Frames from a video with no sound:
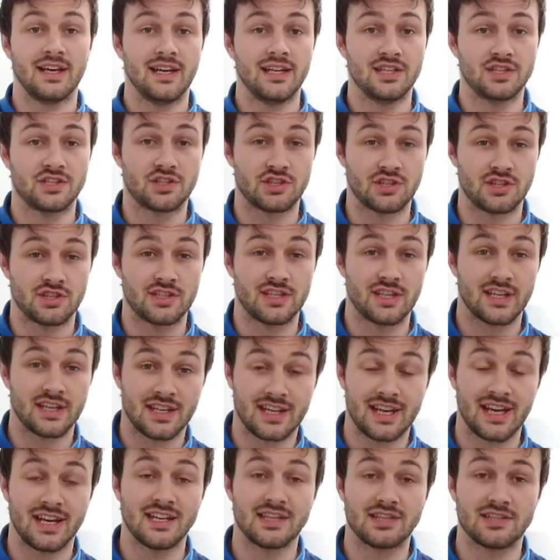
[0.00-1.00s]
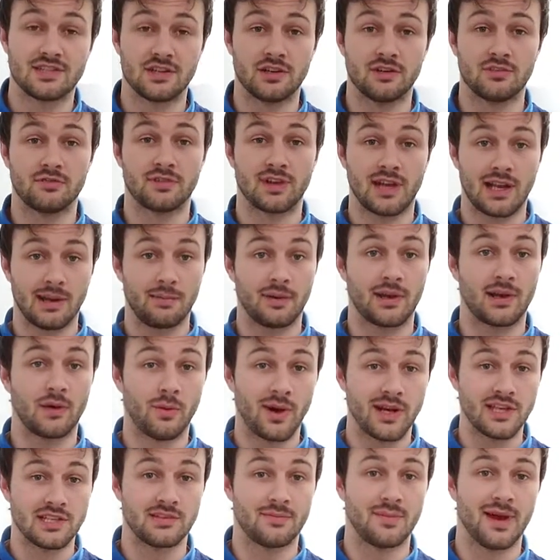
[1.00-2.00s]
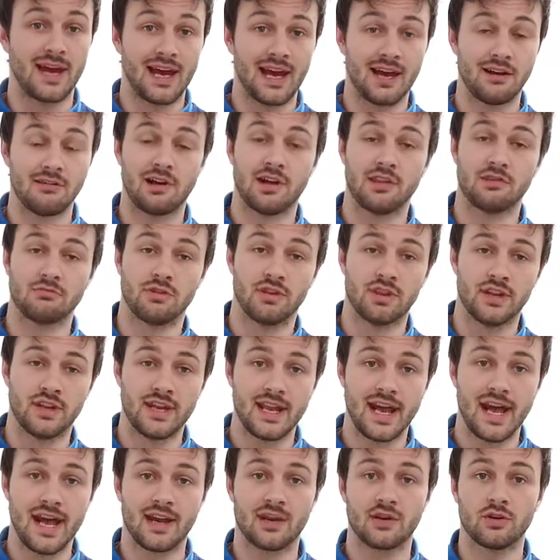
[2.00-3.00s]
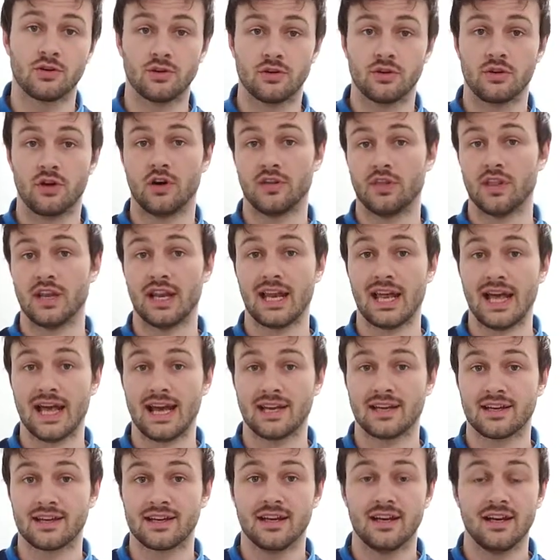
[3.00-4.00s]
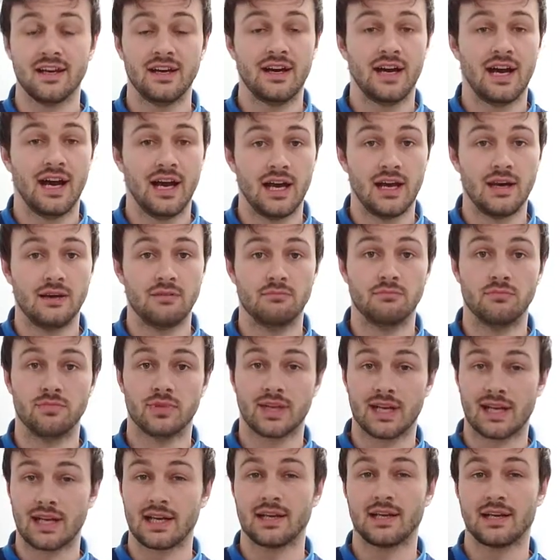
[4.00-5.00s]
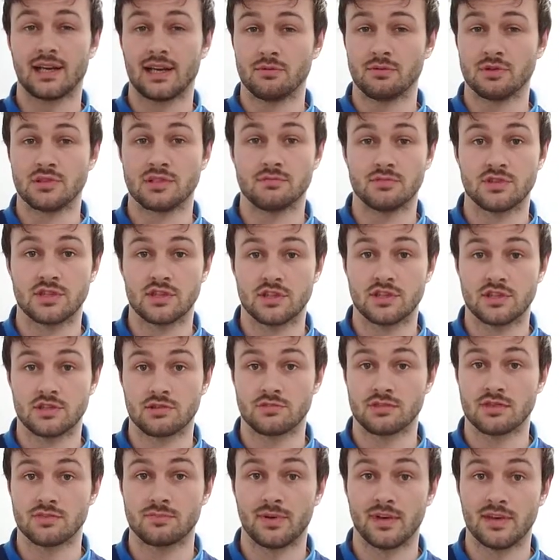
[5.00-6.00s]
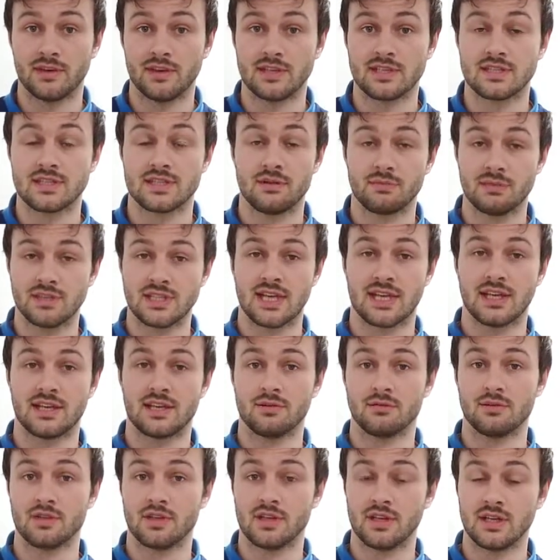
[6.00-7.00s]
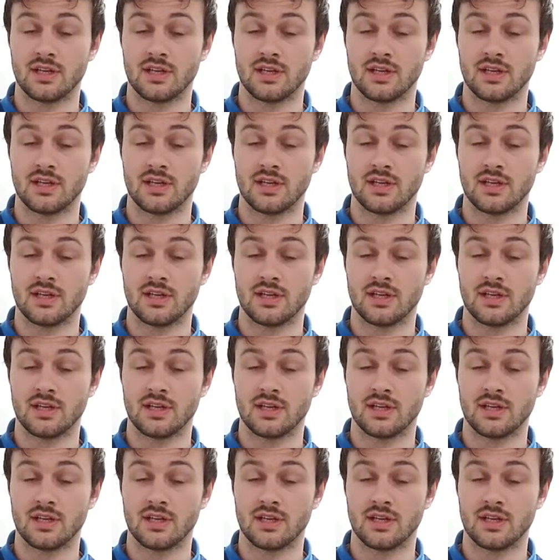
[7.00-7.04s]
It's just a case of clipping away some hair either on the neck or on the leg, cleaning it with some surgical spirit, and then we take it with a